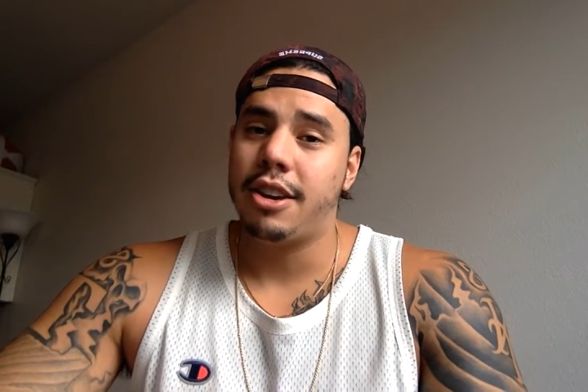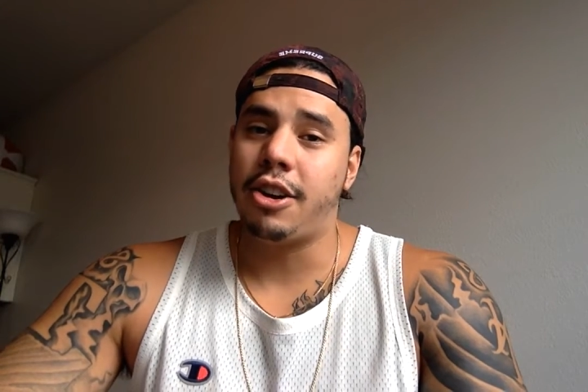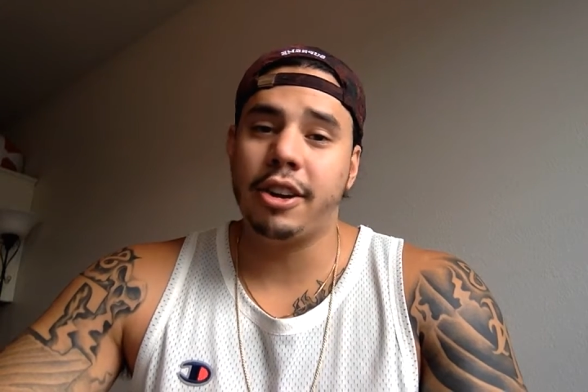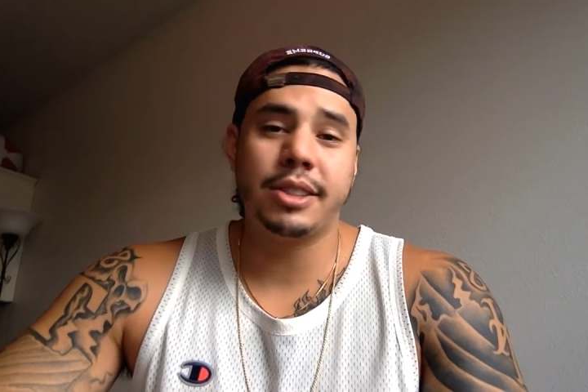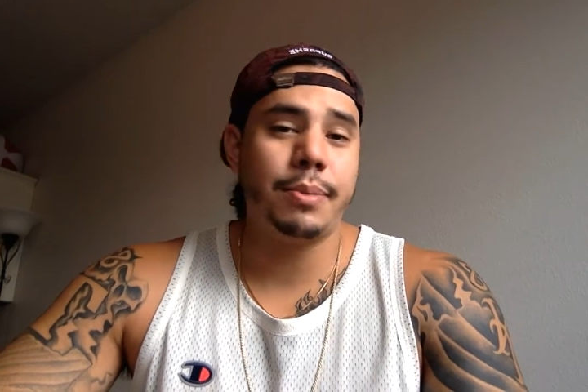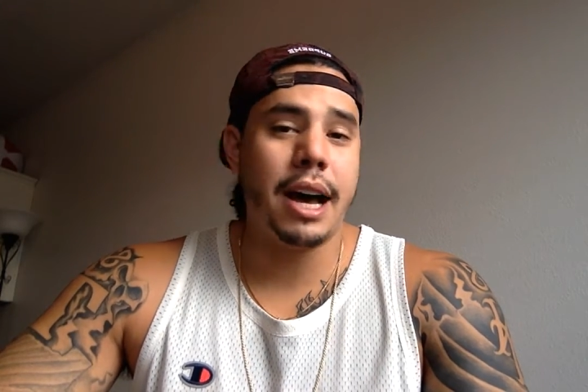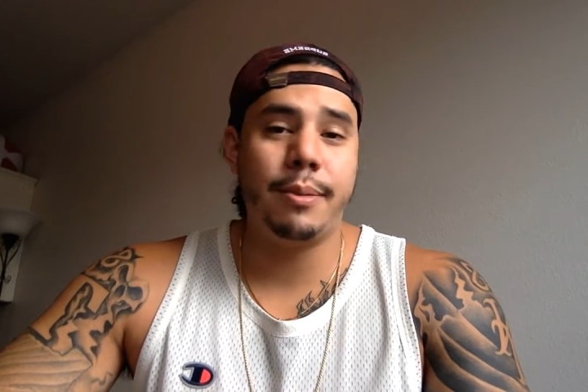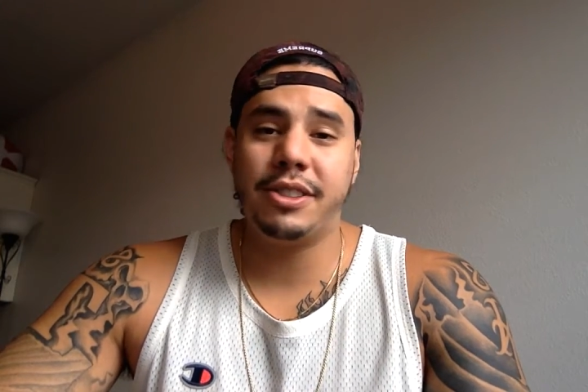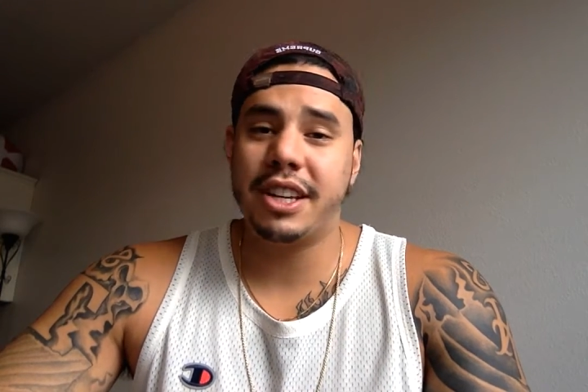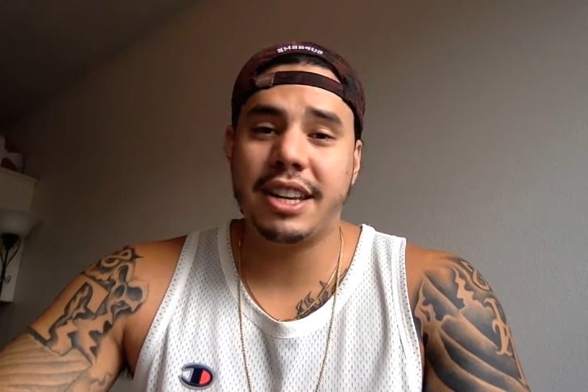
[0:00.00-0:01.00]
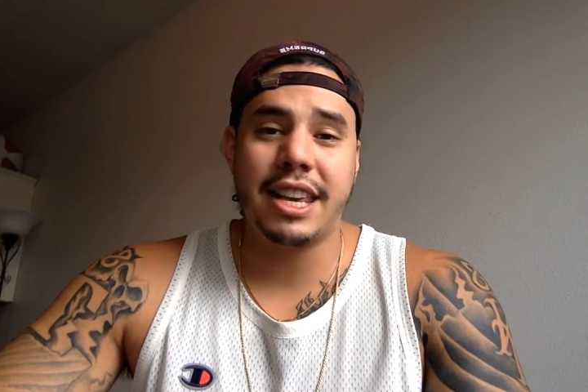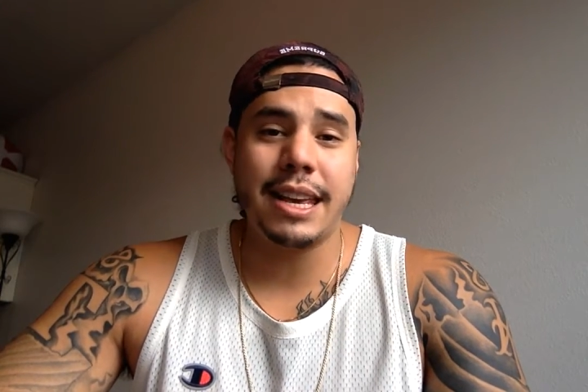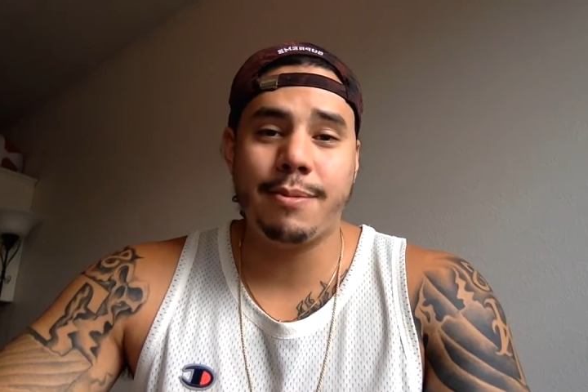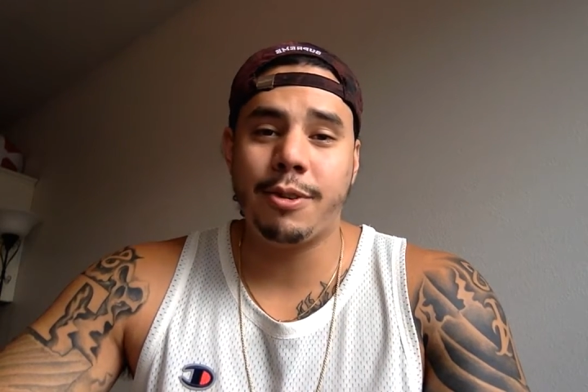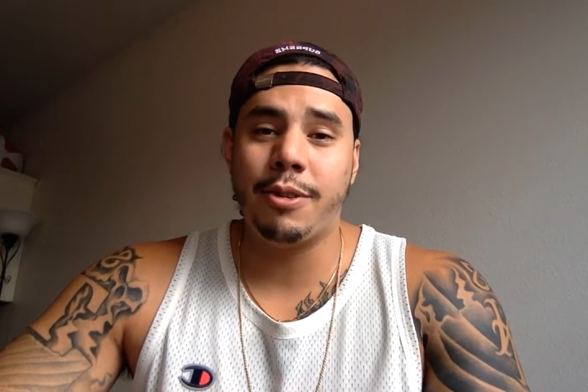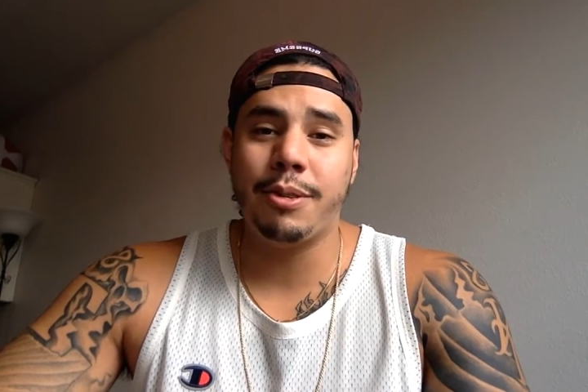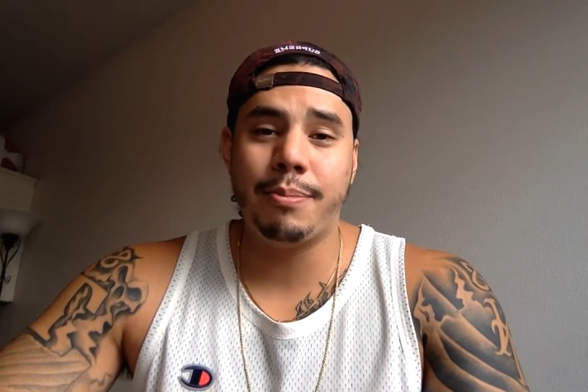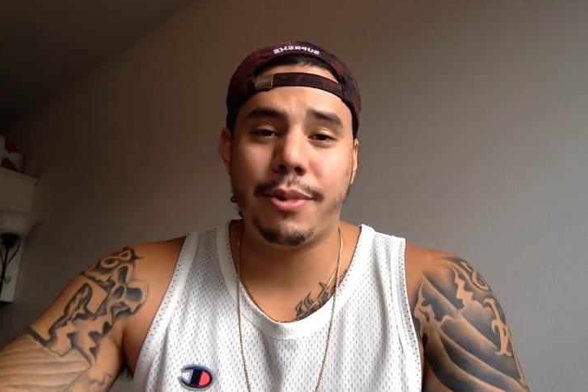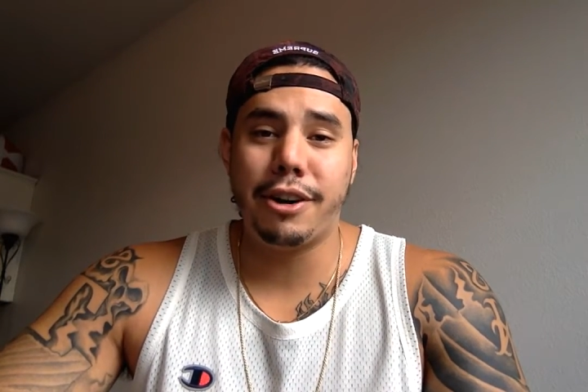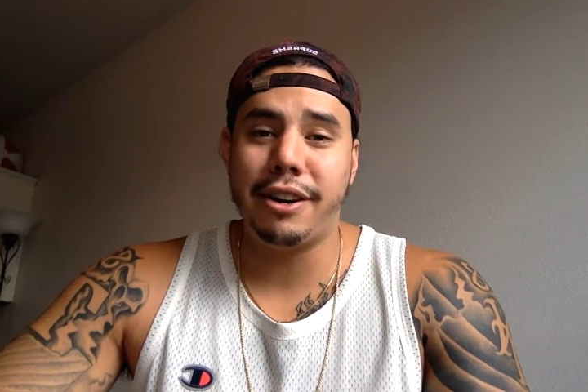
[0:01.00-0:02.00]
Carson Palmer is going to keep throwing the
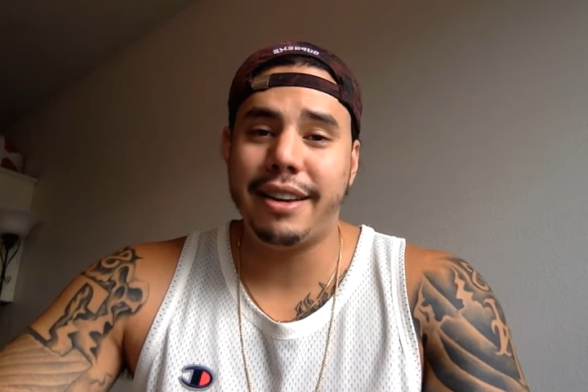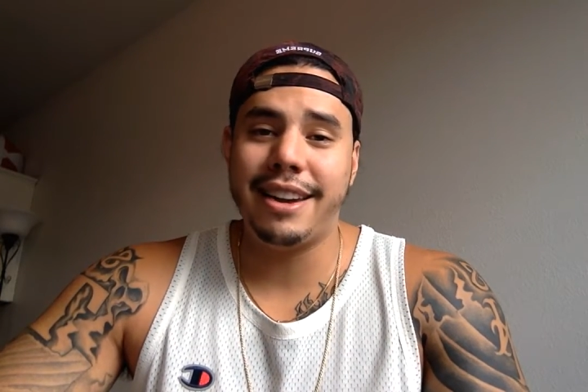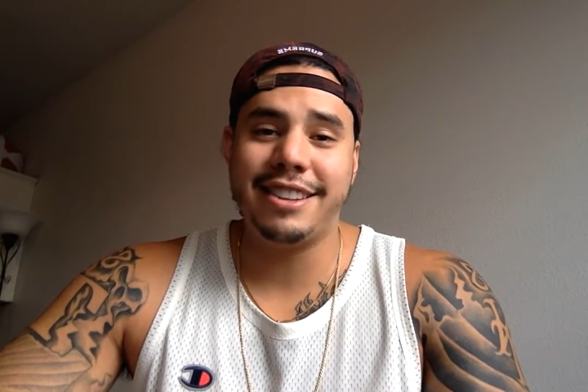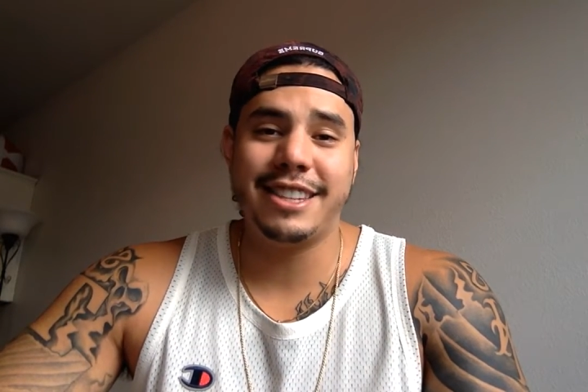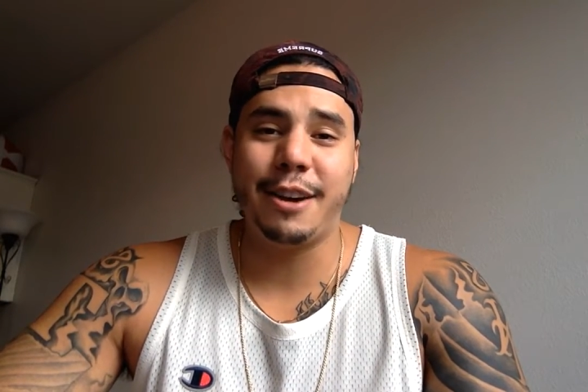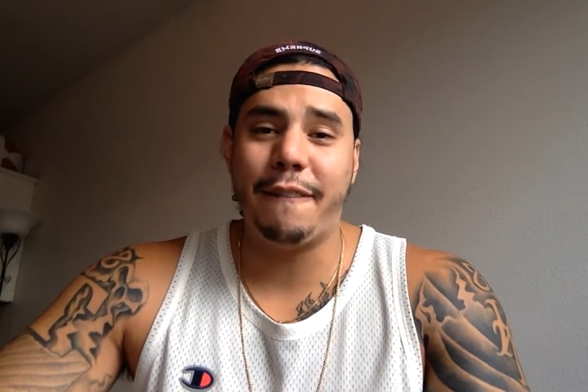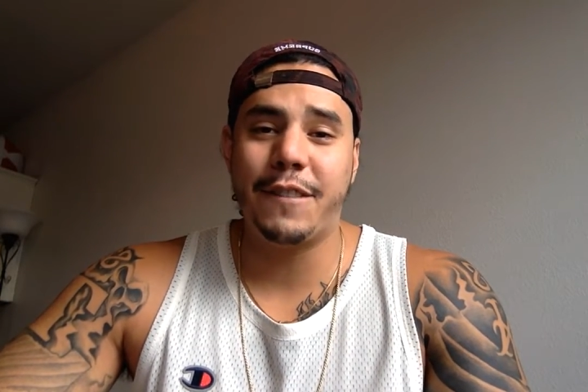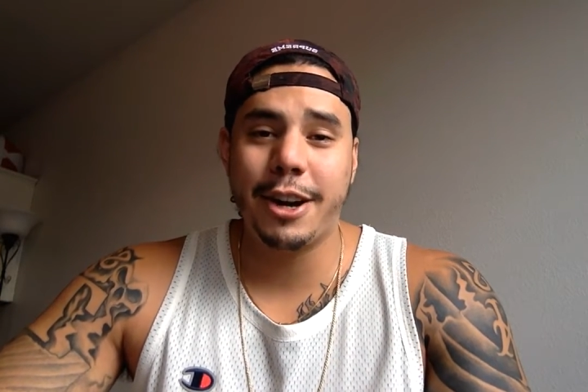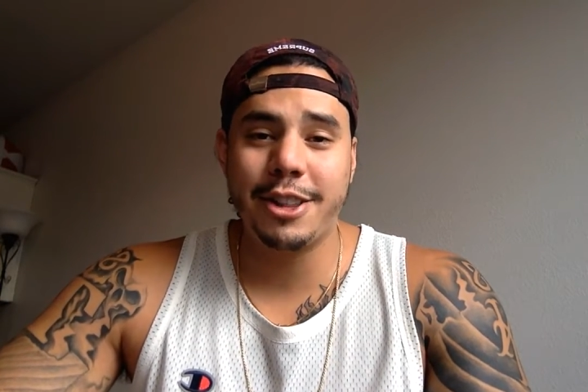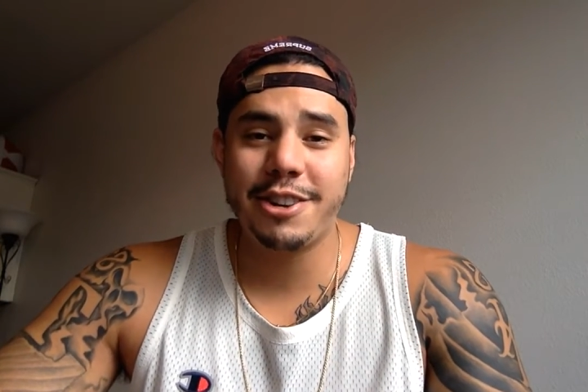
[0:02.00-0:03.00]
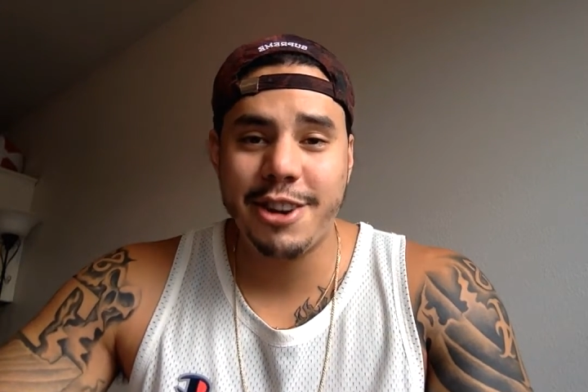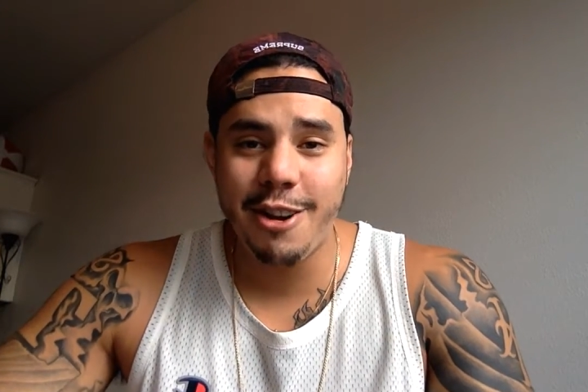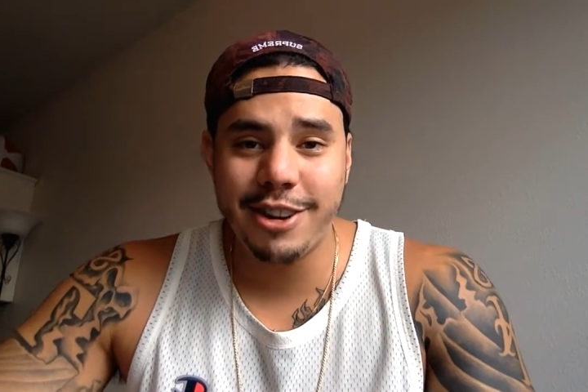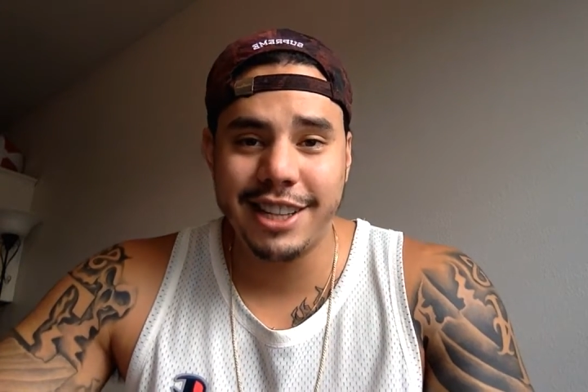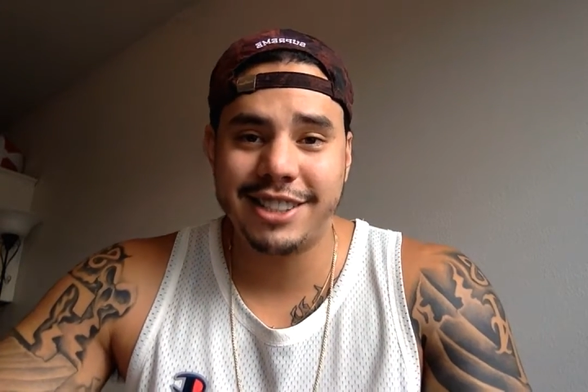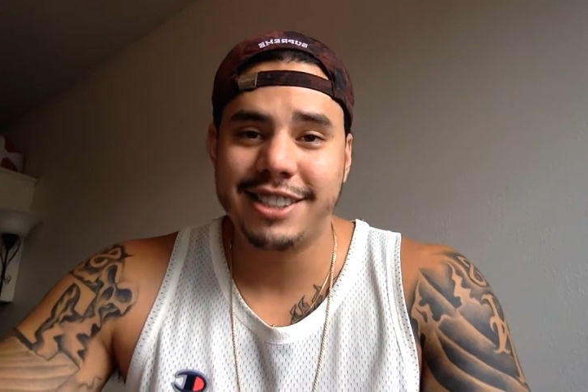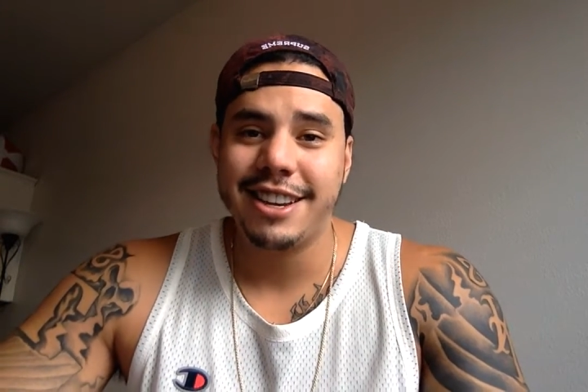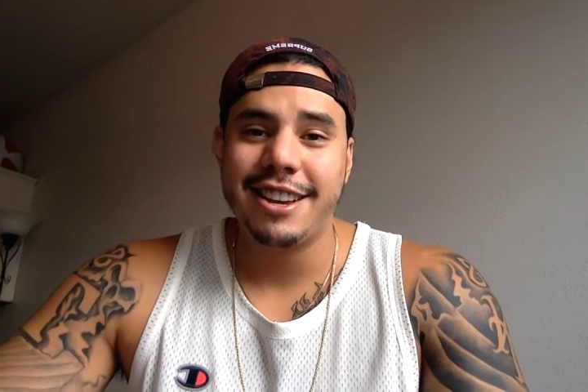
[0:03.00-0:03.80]
ball, and until further notice,